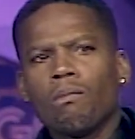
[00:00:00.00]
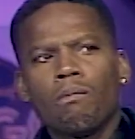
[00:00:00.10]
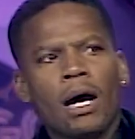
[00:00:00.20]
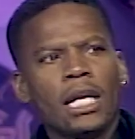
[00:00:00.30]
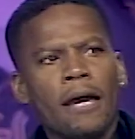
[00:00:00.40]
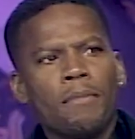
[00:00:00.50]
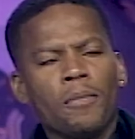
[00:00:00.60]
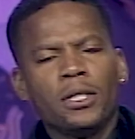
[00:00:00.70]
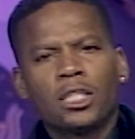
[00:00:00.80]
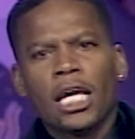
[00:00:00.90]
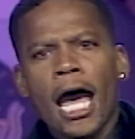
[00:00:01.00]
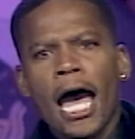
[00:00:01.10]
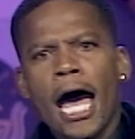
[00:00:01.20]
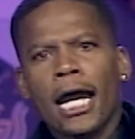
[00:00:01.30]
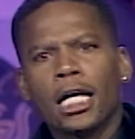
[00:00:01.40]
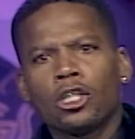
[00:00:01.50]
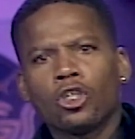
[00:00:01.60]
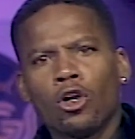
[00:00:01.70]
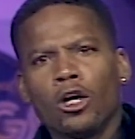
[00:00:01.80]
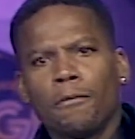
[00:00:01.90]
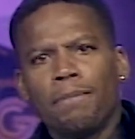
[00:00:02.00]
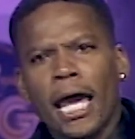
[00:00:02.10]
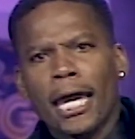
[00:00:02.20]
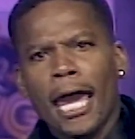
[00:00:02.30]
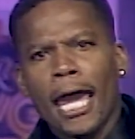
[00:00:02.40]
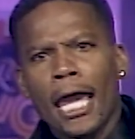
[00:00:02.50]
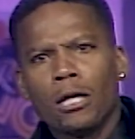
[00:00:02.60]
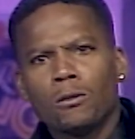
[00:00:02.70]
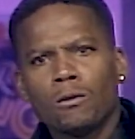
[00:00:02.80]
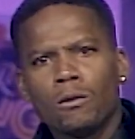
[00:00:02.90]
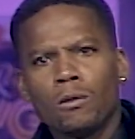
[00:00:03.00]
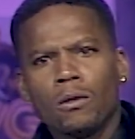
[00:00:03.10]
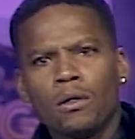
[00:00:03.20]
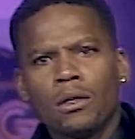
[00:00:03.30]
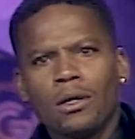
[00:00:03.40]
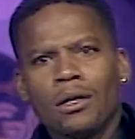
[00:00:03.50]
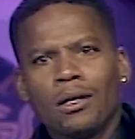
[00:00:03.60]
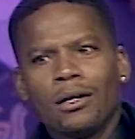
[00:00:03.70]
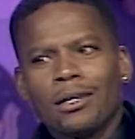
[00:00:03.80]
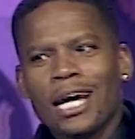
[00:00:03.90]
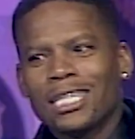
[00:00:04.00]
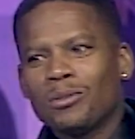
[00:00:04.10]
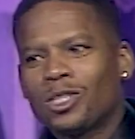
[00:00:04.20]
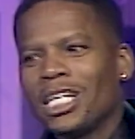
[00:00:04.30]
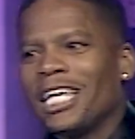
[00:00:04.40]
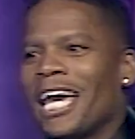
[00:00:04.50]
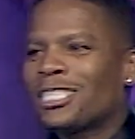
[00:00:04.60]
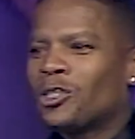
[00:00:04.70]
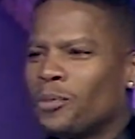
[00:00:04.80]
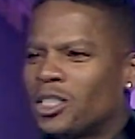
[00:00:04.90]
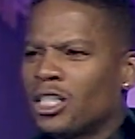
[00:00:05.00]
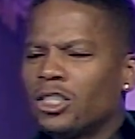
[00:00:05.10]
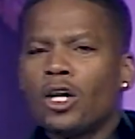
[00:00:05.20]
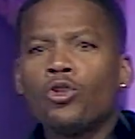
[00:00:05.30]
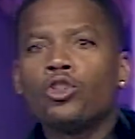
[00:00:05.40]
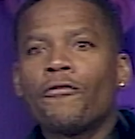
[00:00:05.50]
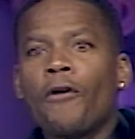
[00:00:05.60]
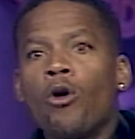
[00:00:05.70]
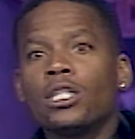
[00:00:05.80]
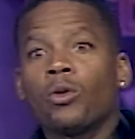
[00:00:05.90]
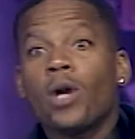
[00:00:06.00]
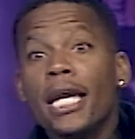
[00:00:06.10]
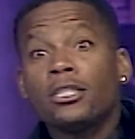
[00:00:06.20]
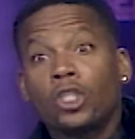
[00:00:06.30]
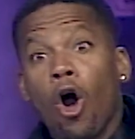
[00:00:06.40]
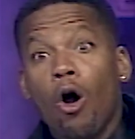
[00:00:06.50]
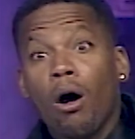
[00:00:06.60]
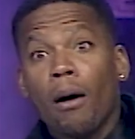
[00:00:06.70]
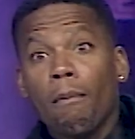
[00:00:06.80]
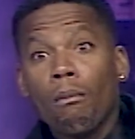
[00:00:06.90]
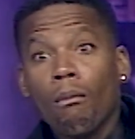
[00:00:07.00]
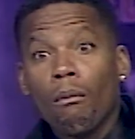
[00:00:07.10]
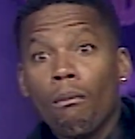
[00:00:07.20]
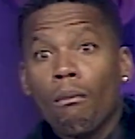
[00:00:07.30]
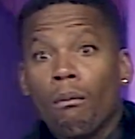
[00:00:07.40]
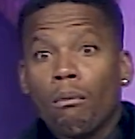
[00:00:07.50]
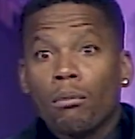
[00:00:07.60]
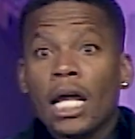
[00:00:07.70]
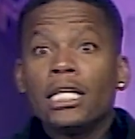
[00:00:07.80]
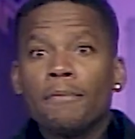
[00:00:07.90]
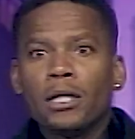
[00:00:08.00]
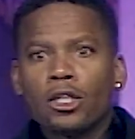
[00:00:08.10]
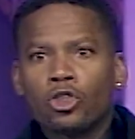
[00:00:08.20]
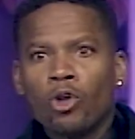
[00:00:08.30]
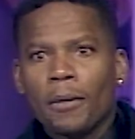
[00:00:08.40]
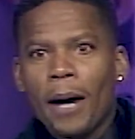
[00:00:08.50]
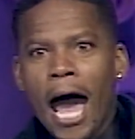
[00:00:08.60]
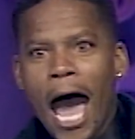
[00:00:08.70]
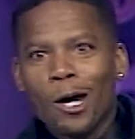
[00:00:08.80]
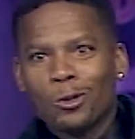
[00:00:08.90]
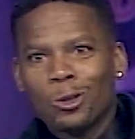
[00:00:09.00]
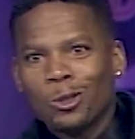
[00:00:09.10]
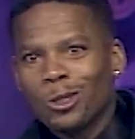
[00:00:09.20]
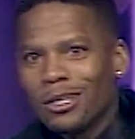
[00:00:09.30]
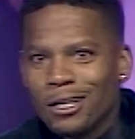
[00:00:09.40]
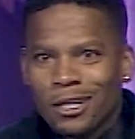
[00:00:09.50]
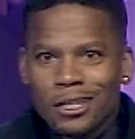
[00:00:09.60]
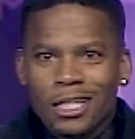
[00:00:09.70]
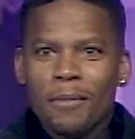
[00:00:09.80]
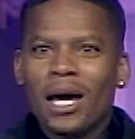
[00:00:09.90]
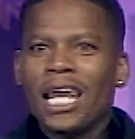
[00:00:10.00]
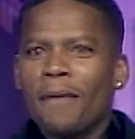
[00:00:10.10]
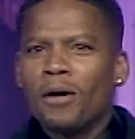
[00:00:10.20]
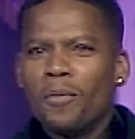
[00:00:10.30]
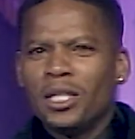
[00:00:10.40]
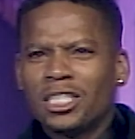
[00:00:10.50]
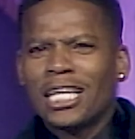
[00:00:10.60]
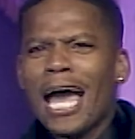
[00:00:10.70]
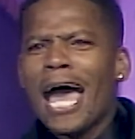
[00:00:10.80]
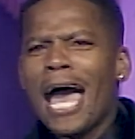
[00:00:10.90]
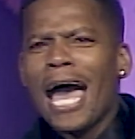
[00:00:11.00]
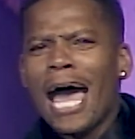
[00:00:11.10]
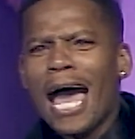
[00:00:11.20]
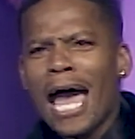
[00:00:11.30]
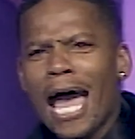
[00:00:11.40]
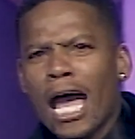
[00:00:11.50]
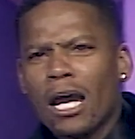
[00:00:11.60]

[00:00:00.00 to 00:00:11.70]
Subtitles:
My light bill be sky high because of your little black ass. Got them silly ass superstitions. Don't use the phone, it's a rainstorm. Lightning be done struck my house. Then my light bill be sky high.